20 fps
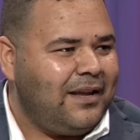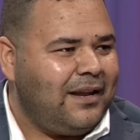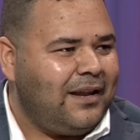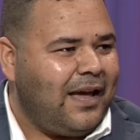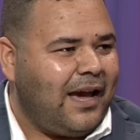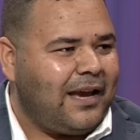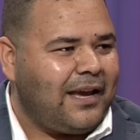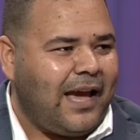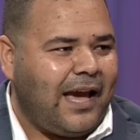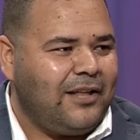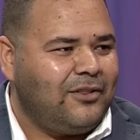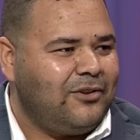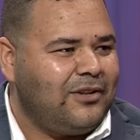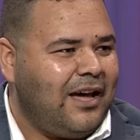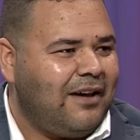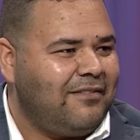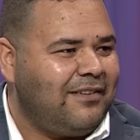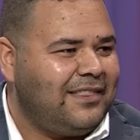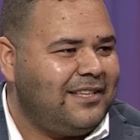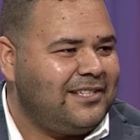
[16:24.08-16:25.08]
like I don't
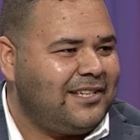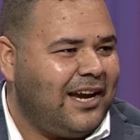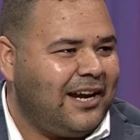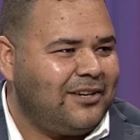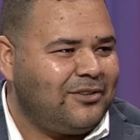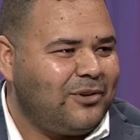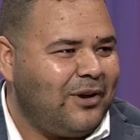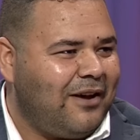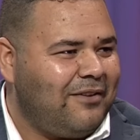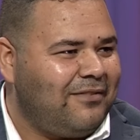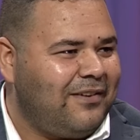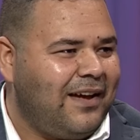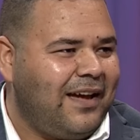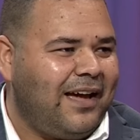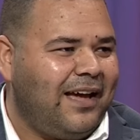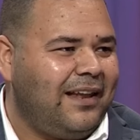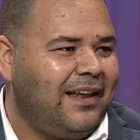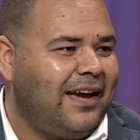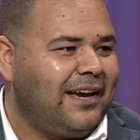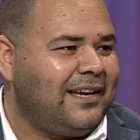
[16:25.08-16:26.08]
have a desire to have a,
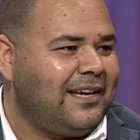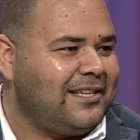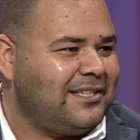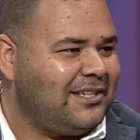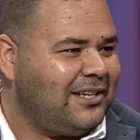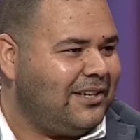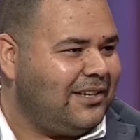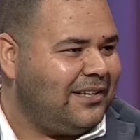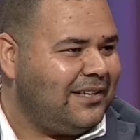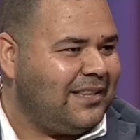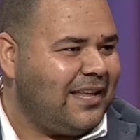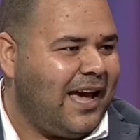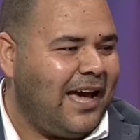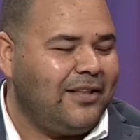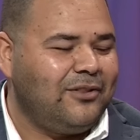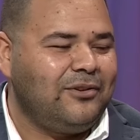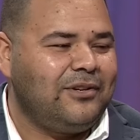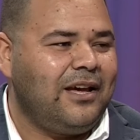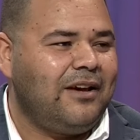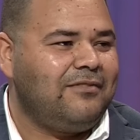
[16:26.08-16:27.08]
a, like a cigarette. I
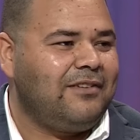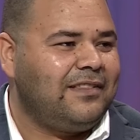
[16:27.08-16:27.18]
don't have